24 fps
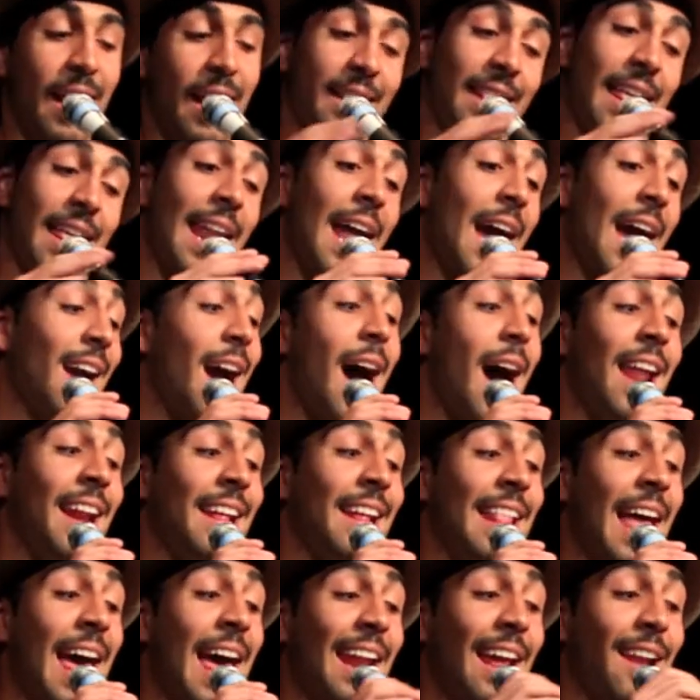then I got
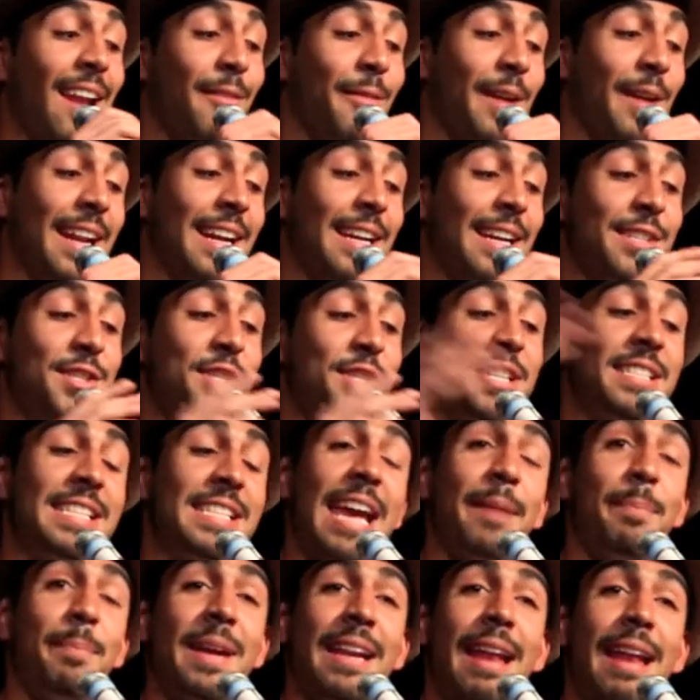in that elevator and she
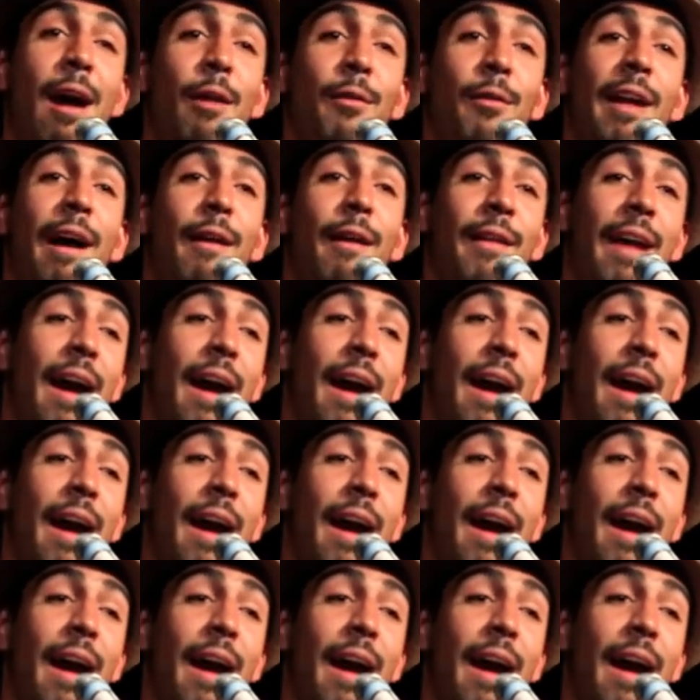take me down, down,